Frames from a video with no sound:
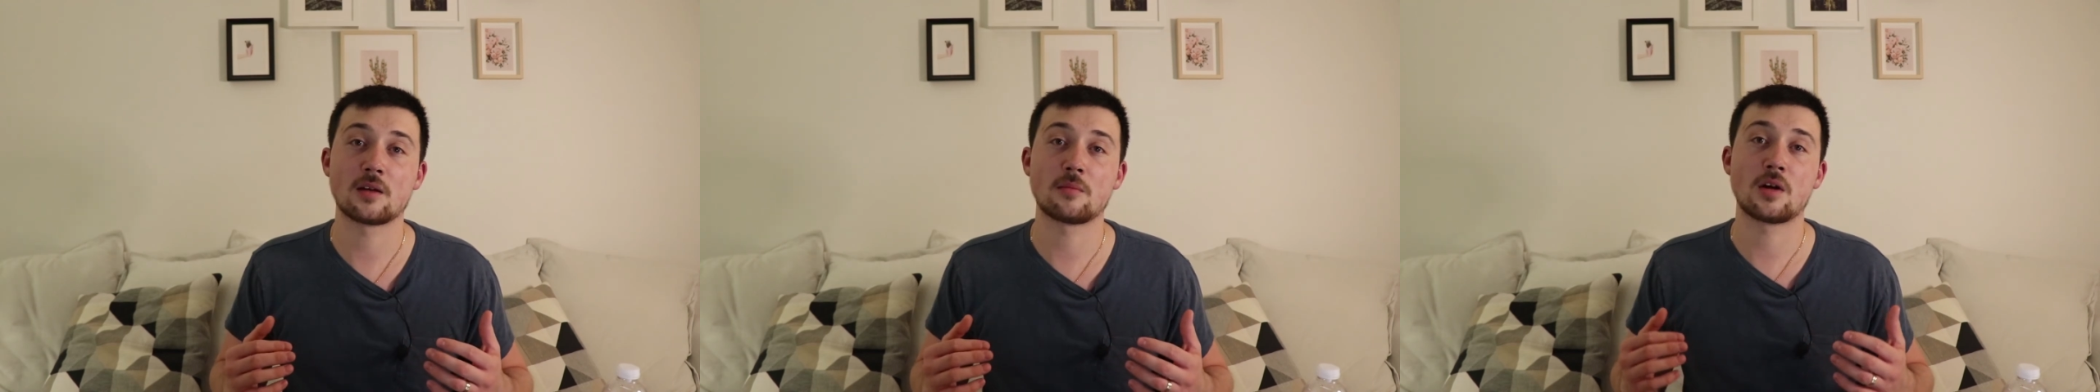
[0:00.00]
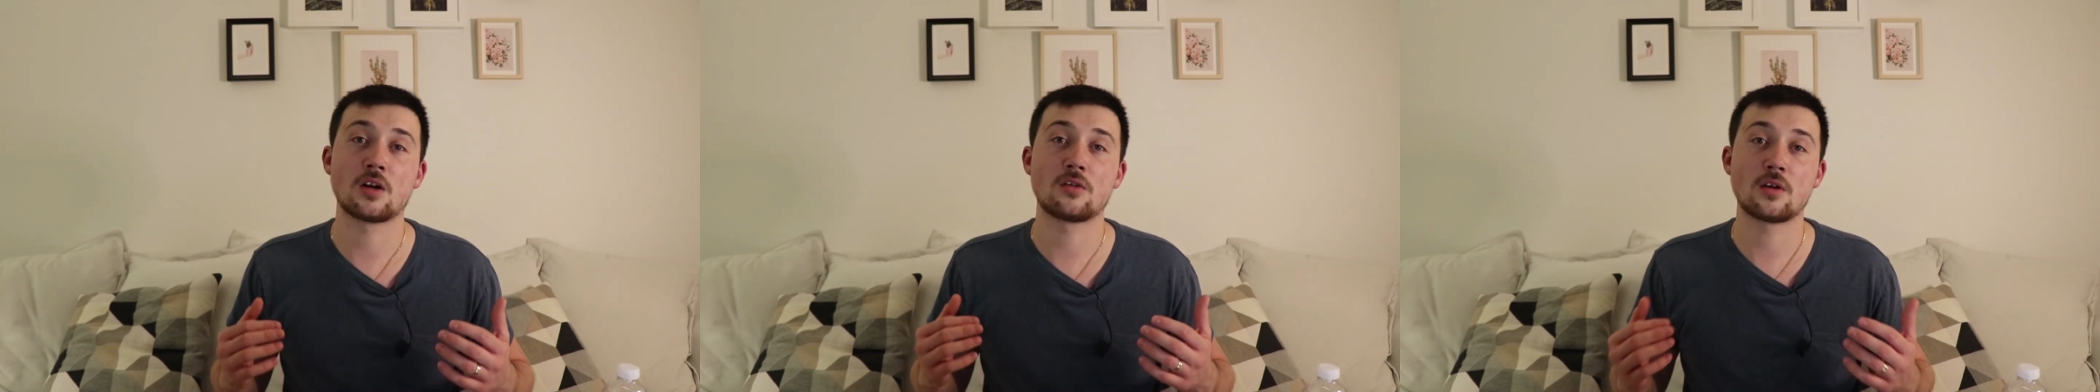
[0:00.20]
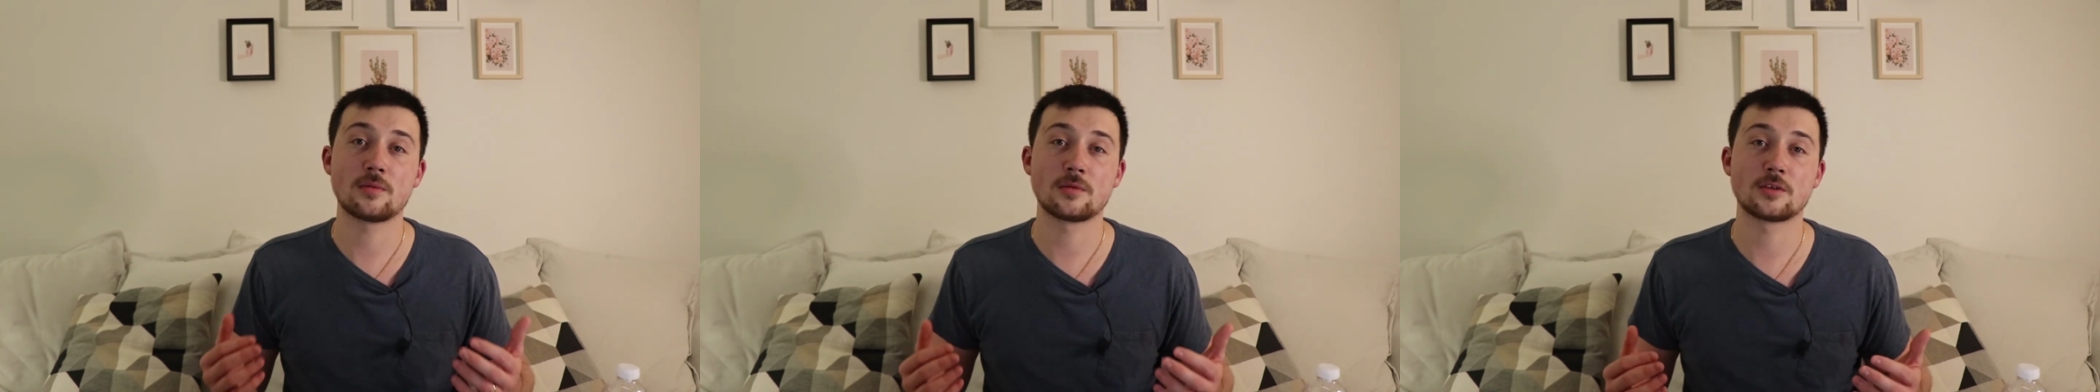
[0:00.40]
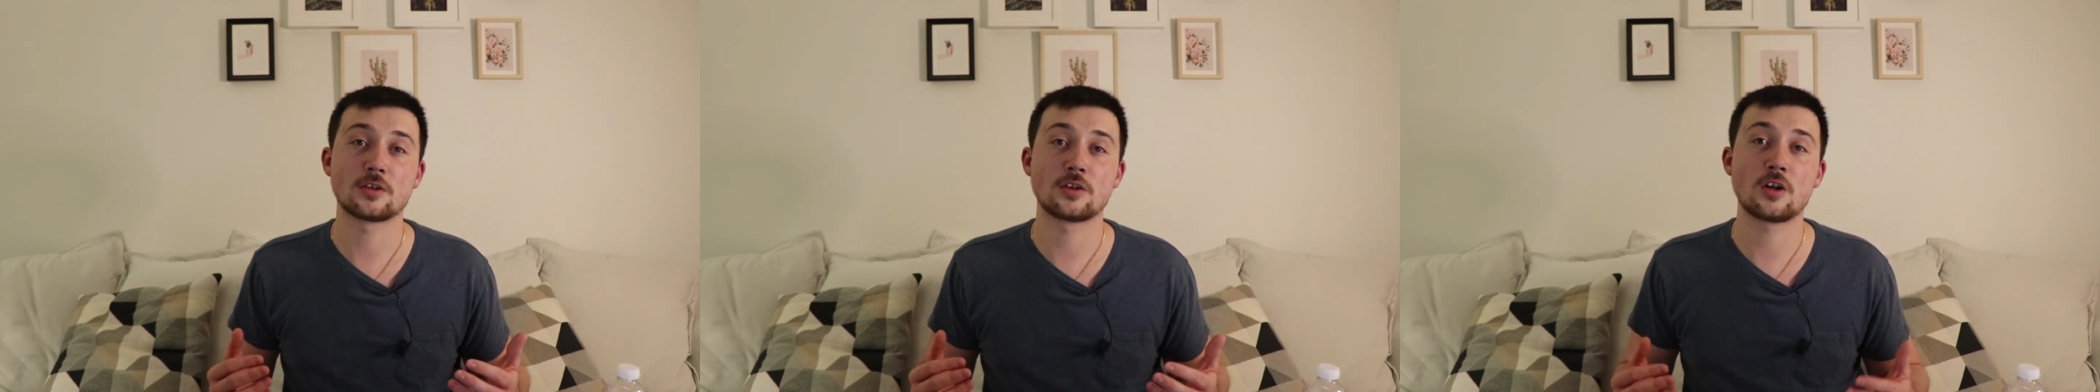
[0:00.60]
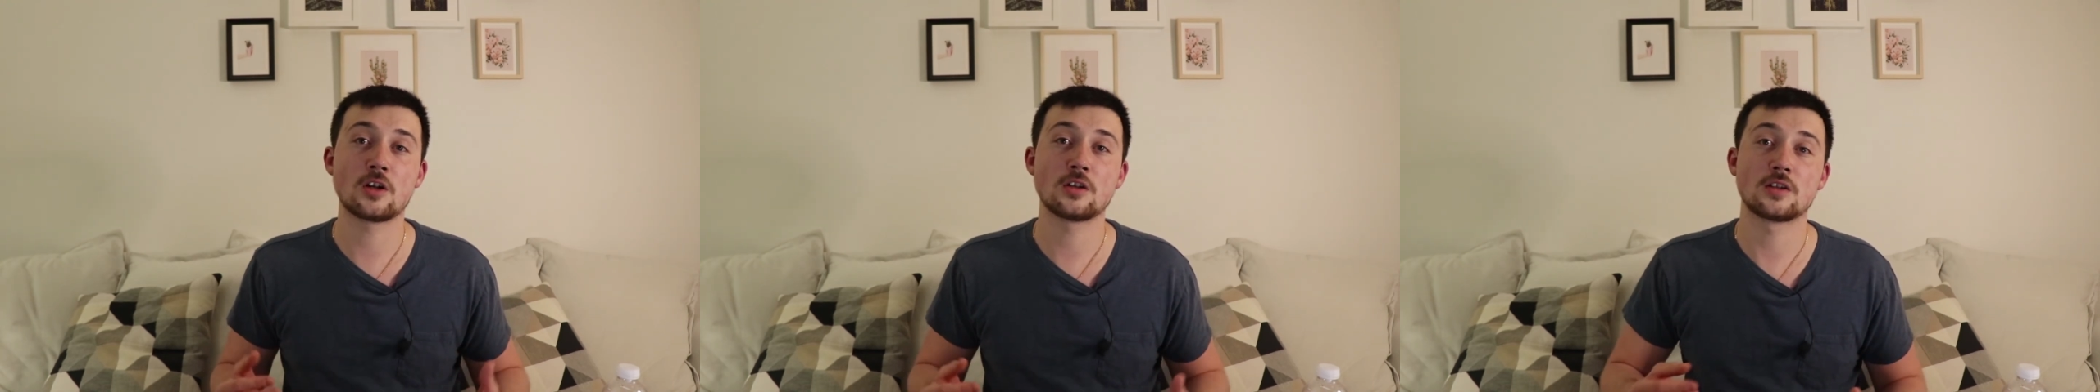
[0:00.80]
about Robinhood
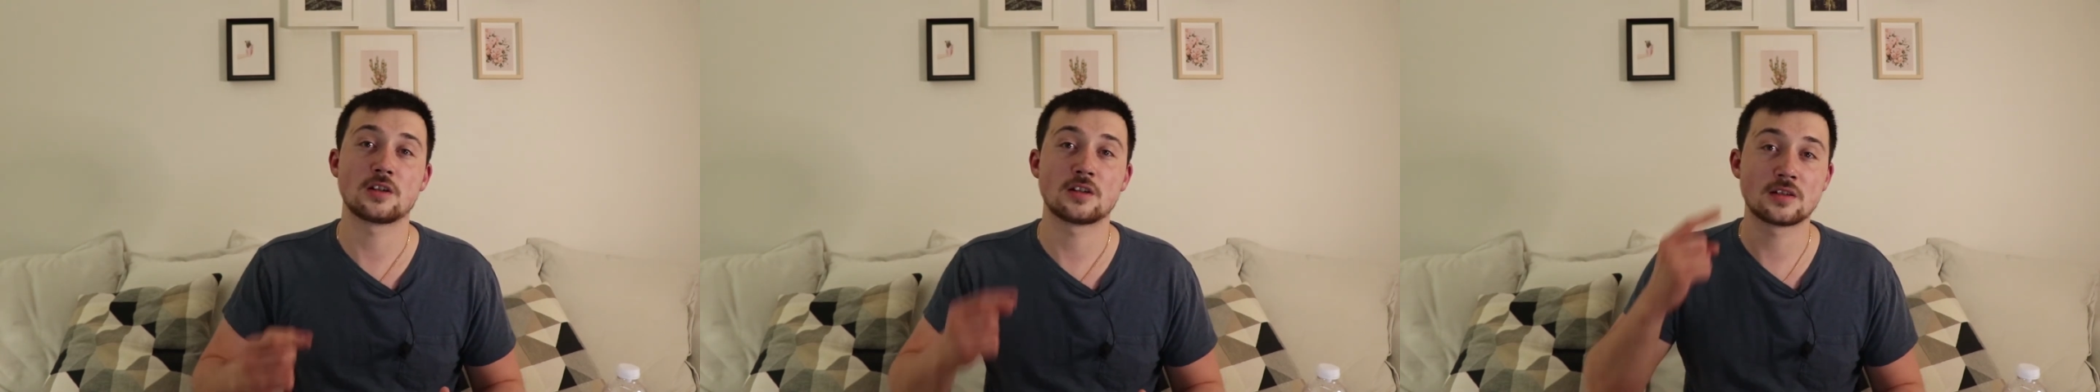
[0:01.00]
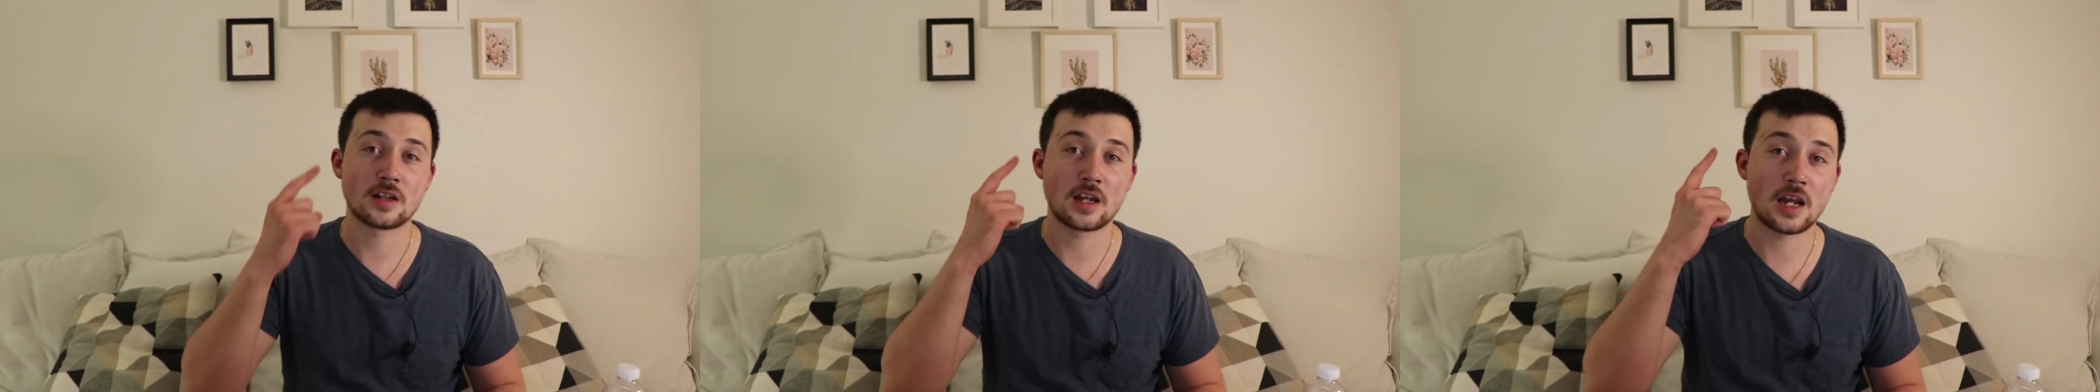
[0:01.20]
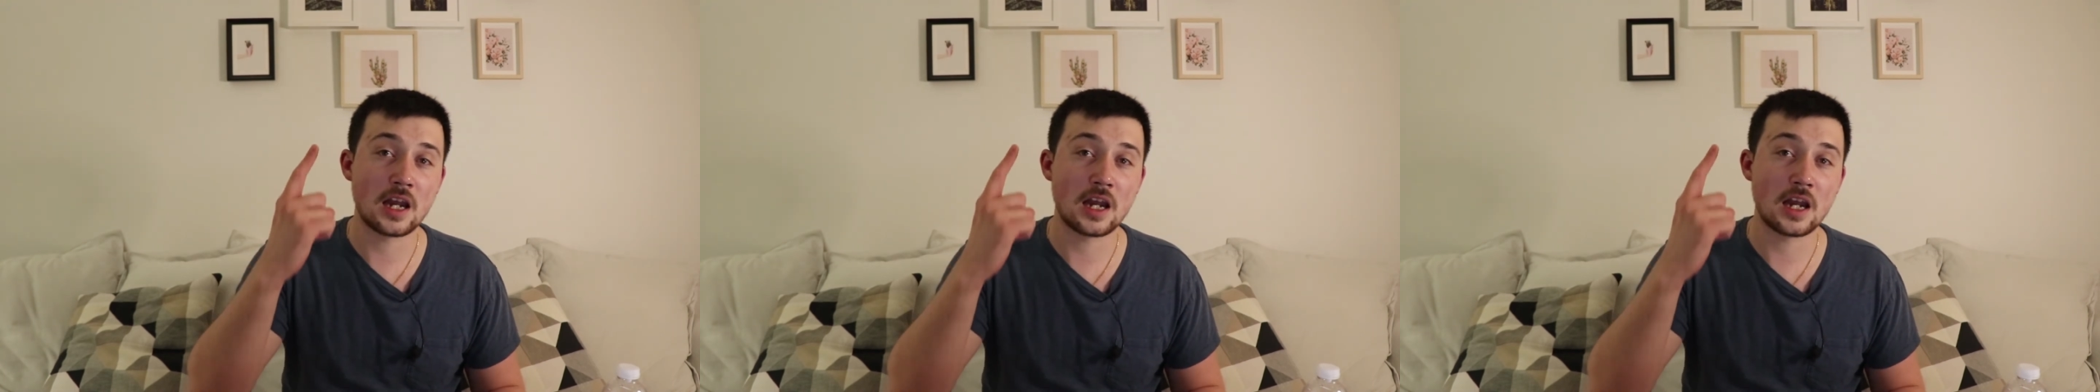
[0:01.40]
Gold is